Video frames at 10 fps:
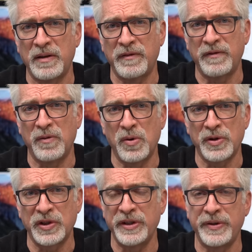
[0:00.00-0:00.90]

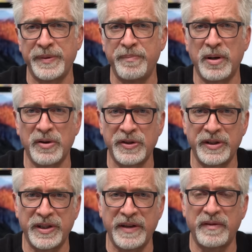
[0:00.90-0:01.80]
for stills
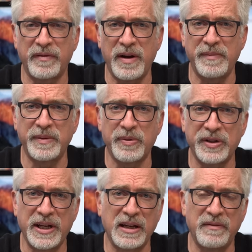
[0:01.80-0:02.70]
burst, 7 frames per
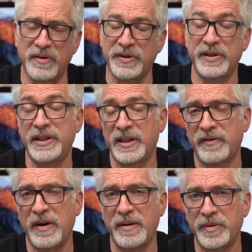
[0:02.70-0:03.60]
second versus 6
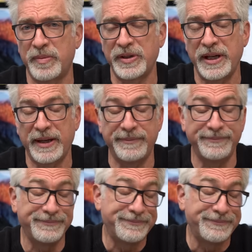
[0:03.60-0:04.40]
frames per second.